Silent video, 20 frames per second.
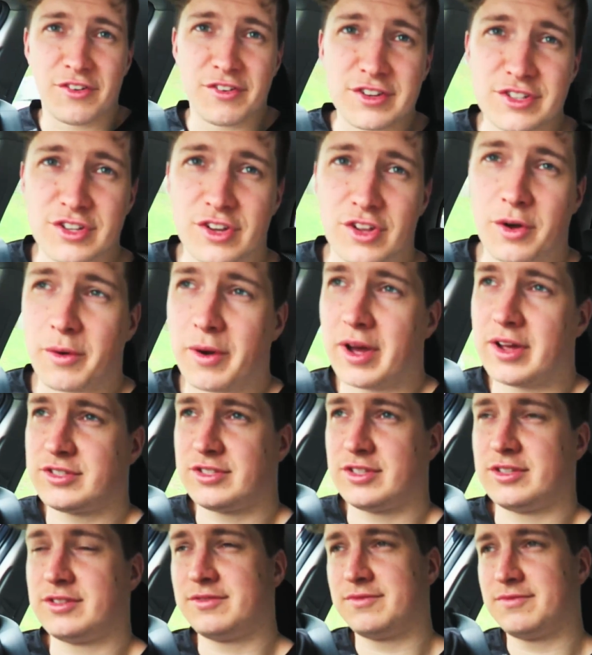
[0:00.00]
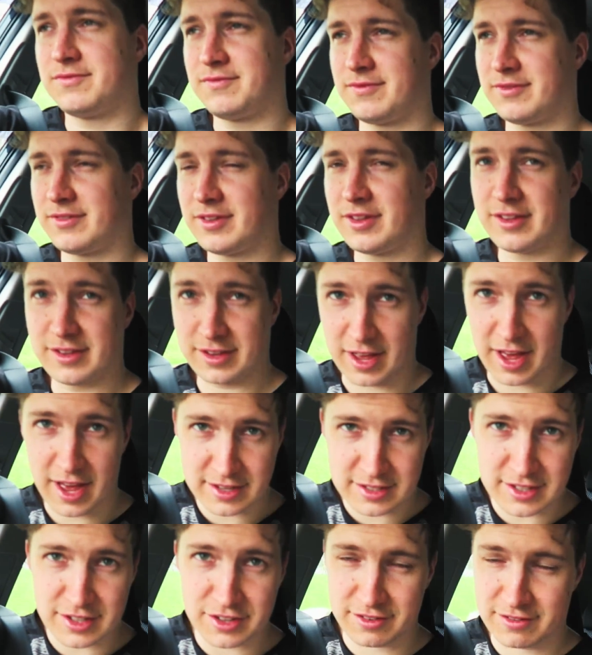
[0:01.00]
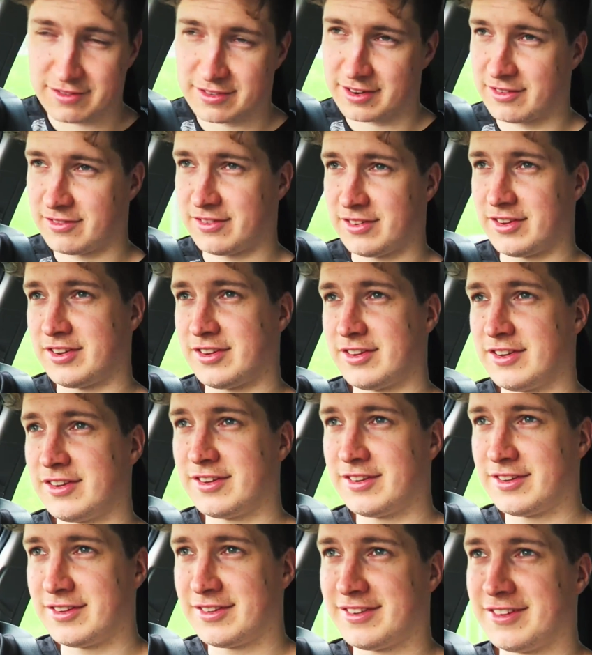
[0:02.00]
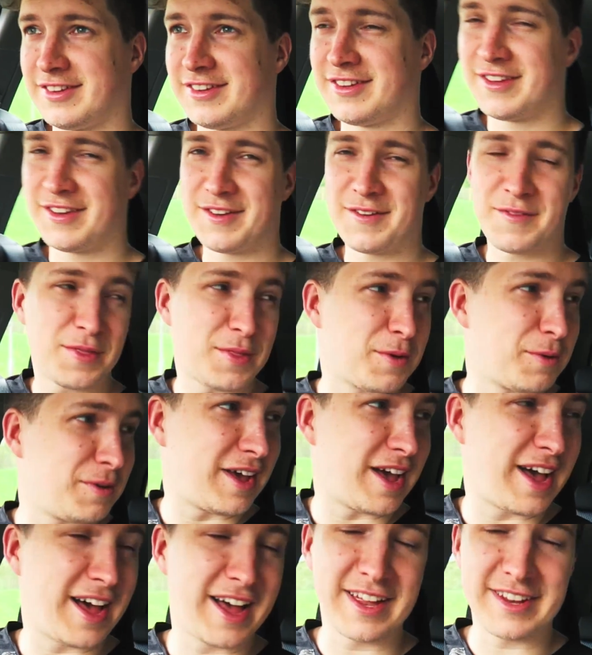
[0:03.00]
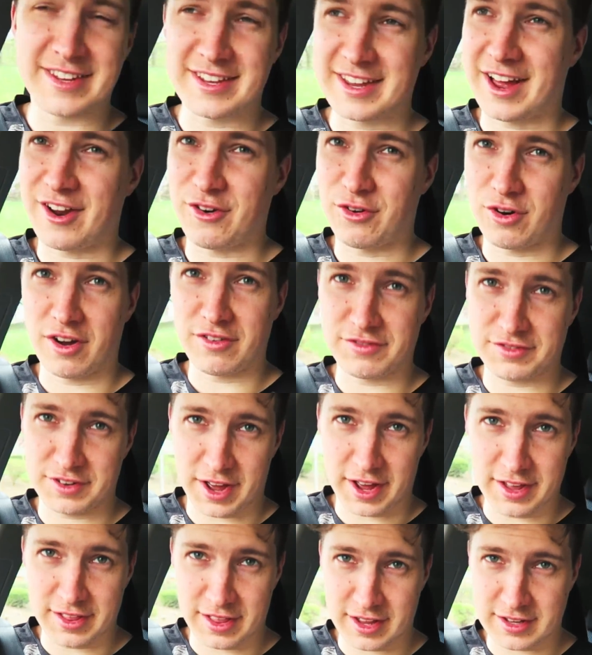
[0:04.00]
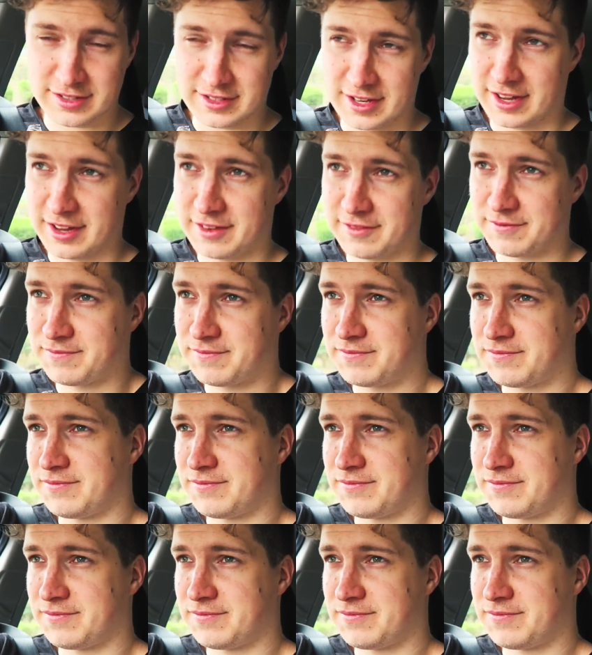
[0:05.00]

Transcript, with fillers: original question, yes, I do forgive you we had a rough night last night.